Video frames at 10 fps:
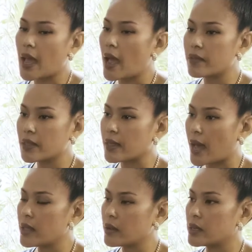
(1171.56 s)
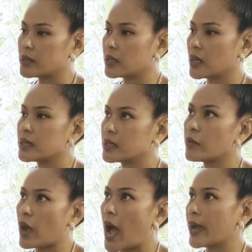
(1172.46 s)
having that, it's
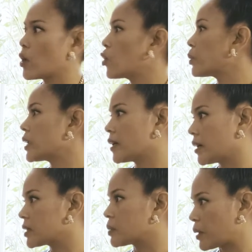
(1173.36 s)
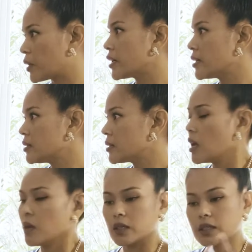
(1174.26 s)
an eye-opening experience,
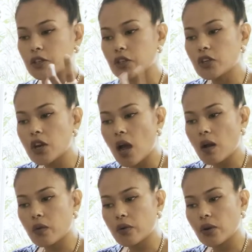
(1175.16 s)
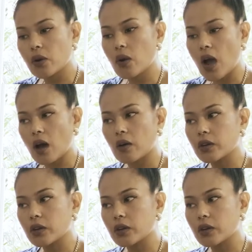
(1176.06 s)
because you now know how